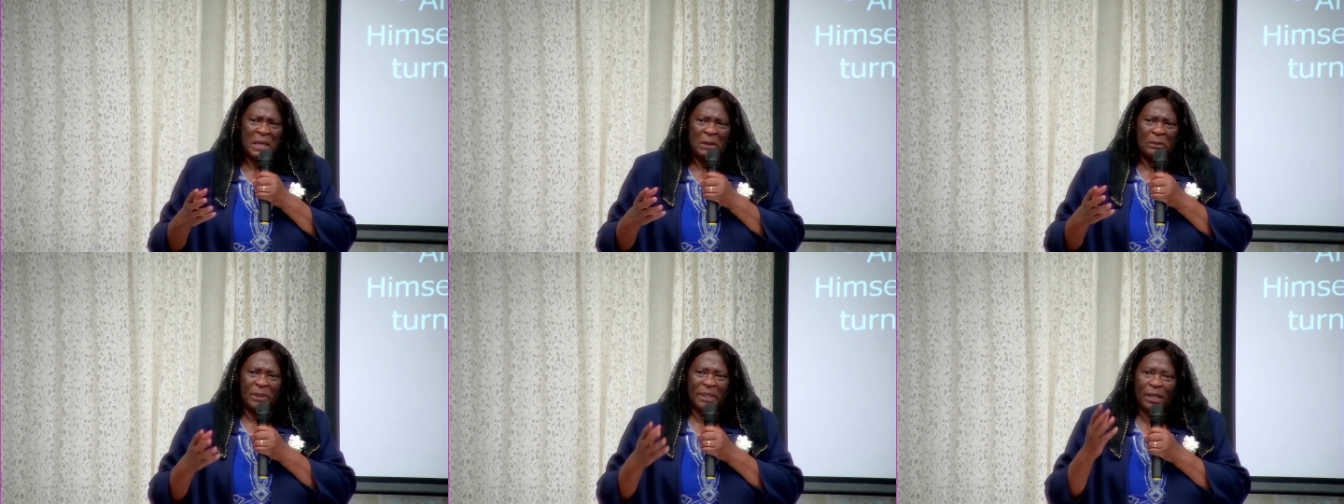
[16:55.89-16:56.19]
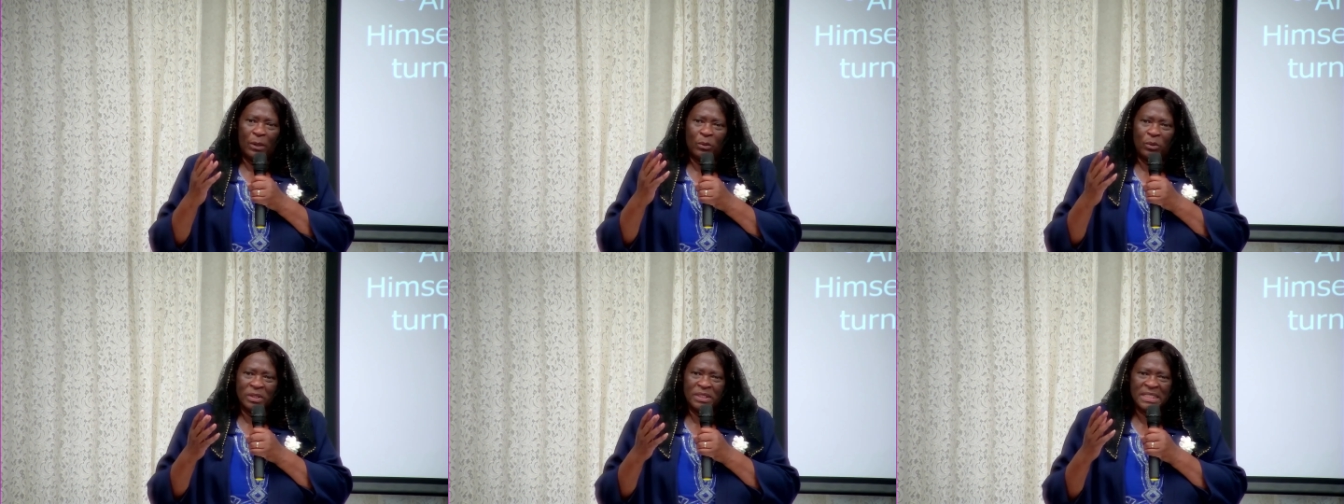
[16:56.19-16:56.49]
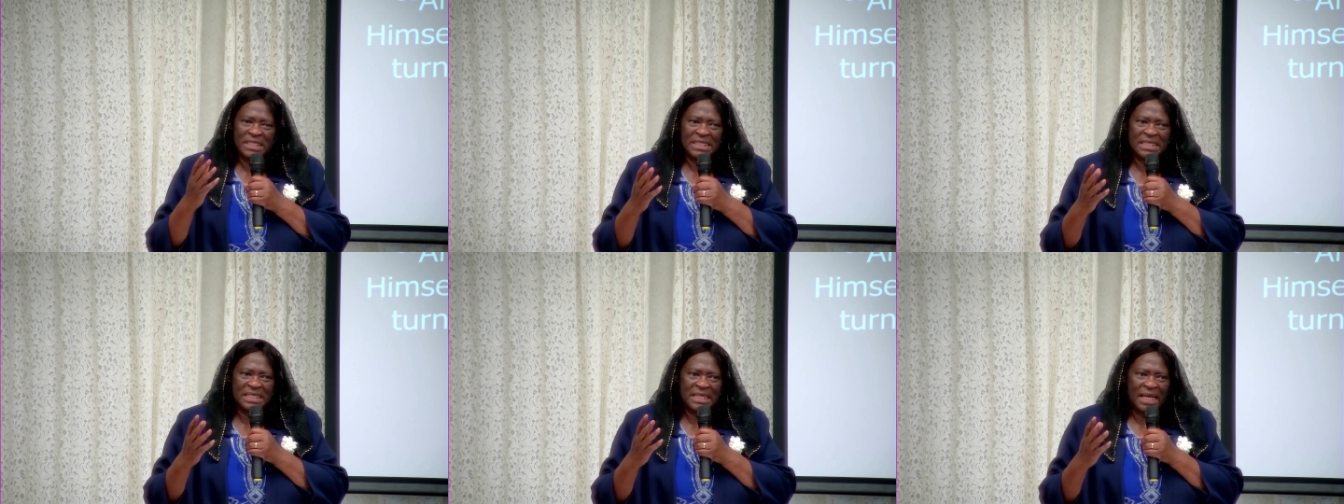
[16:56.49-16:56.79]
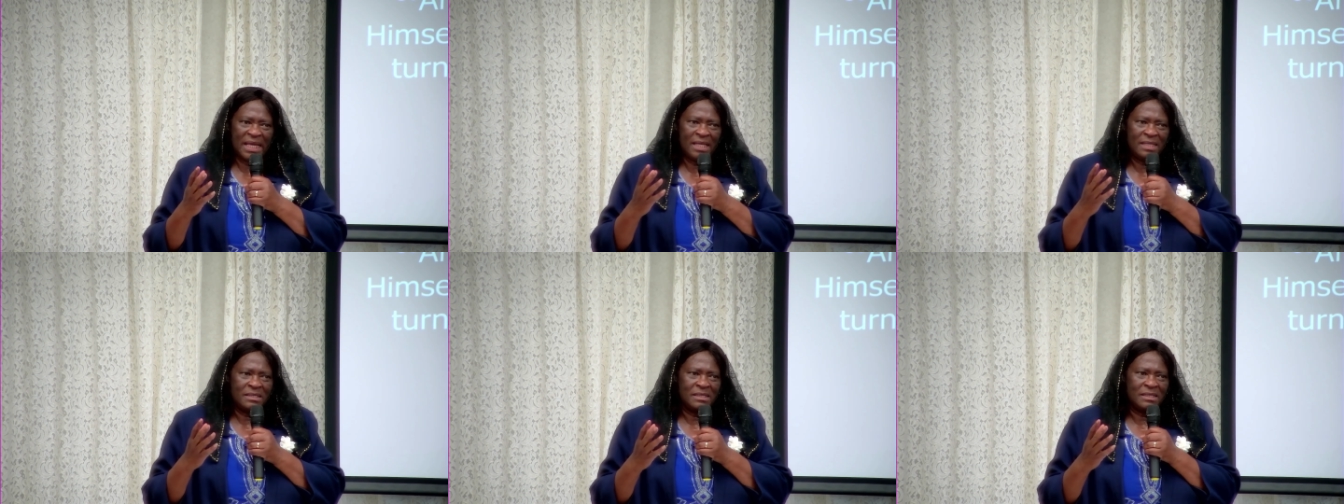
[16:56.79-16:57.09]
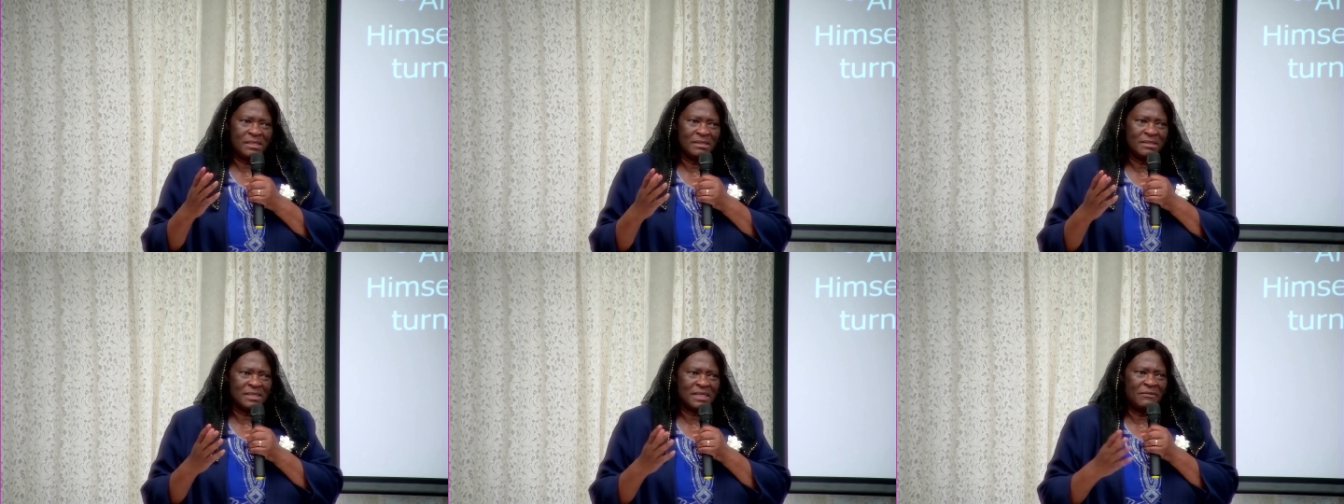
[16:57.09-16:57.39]
But I want to say
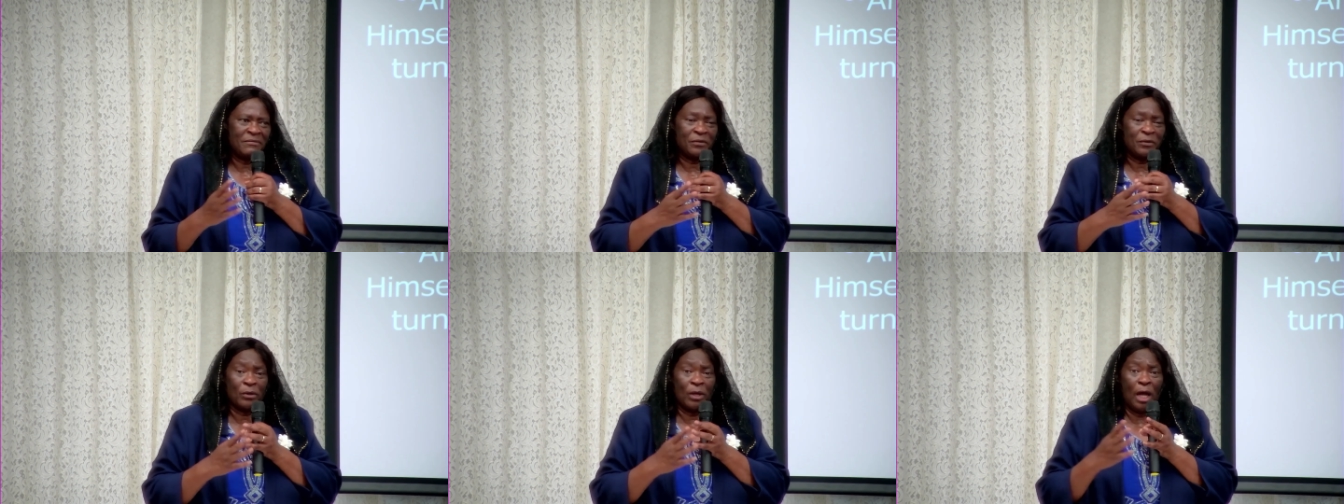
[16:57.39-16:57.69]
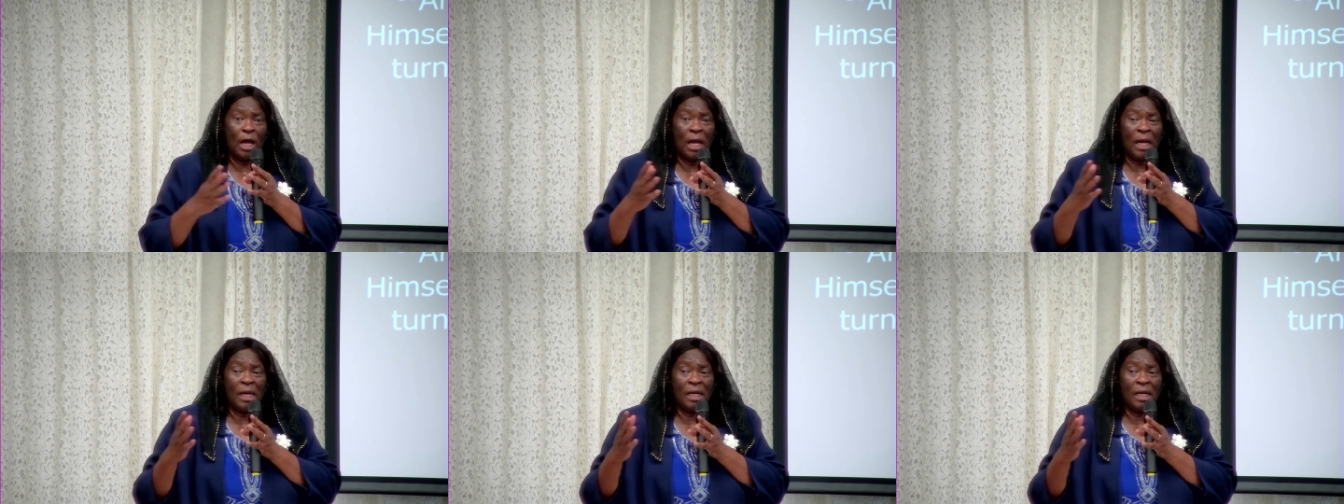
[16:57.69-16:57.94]
to us if there are a